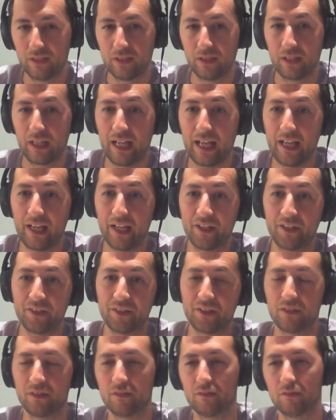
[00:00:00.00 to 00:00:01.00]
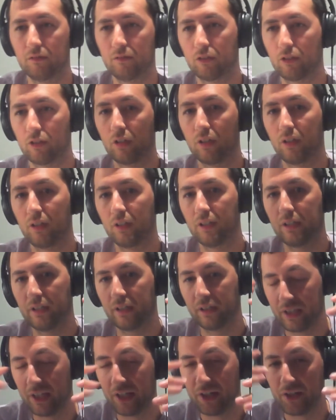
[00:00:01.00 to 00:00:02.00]
And
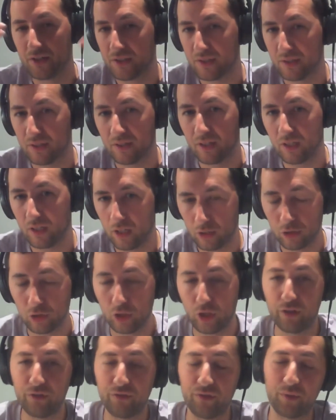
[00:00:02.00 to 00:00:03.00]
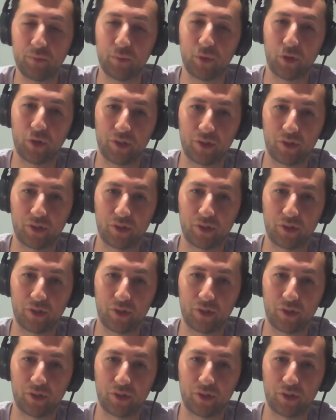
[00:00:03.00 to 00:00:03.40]
there's a lot of important